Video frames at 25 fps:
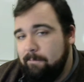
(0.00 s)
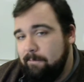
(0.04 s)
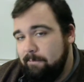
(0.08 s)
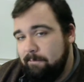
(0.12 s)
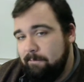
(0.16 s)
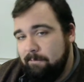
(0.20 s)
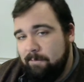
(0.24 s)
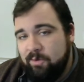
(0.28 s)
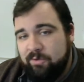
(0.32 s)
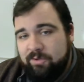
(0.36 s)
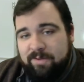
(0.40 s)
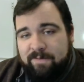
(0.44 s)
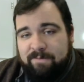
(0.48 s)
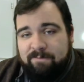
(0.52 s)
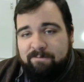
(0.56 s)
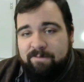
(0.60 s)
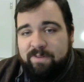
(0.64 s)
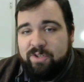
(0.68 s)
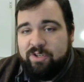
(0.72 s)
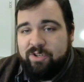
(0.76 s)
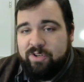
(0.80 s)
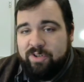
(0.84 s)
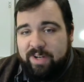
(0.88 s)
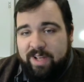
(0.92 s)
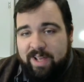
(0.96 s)
most
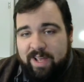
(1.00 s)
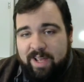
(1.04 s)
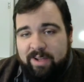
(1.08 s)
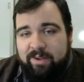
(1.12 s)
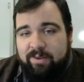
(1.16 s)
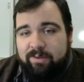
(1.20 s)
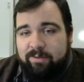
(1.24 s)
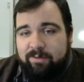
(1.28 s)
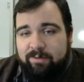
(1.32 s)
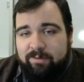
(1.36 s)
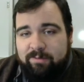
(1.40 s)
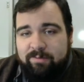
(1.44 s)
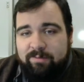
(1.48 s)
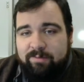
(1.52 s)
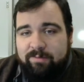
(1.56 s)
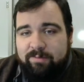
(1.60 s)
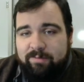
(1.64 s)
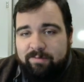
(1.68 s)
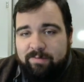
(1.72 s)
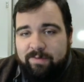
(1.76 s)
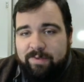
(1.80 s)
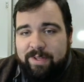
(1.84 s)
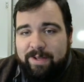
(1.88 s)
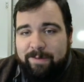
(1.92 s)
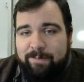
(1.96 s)
efficient angle
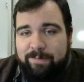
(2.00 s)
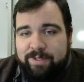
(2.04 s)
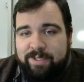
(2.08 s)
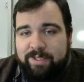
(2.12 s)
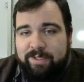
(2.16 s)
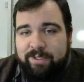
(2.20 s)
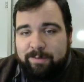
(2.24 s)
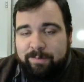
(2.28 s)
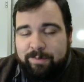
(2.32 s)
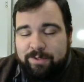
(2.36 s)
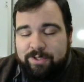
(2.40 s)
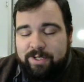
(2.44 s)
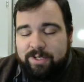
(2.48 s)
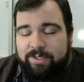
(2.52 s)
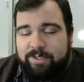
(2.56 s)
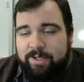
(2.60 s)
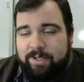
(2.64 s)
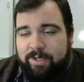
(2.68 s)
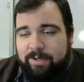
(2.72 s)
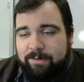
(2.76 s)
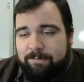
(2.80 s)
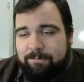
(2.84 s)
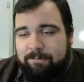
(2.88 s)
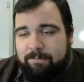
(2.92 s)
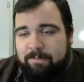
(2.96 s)
for that particular
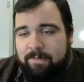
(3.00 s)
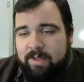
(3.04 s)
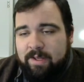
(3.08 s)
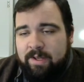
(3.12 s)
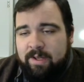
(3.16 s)
projectile.